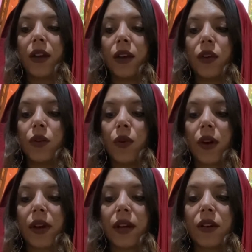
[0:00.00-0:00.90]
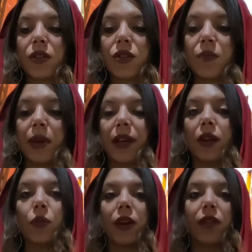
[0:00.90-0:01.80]
you are here to begin
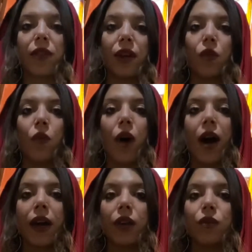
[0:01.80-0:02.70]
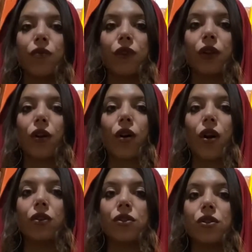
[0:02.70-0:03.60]
with and why you feel
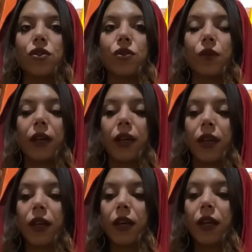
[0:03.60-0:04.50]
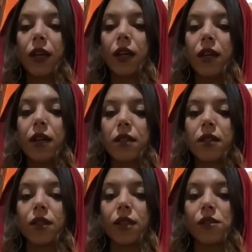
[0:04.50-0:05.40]
called to tune in to
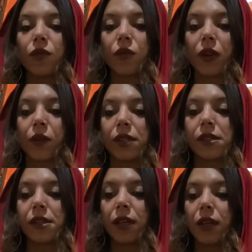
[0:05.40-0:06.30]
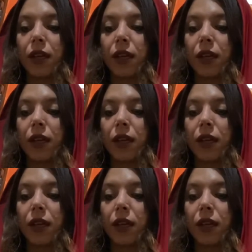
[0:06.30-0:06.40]
this frequency.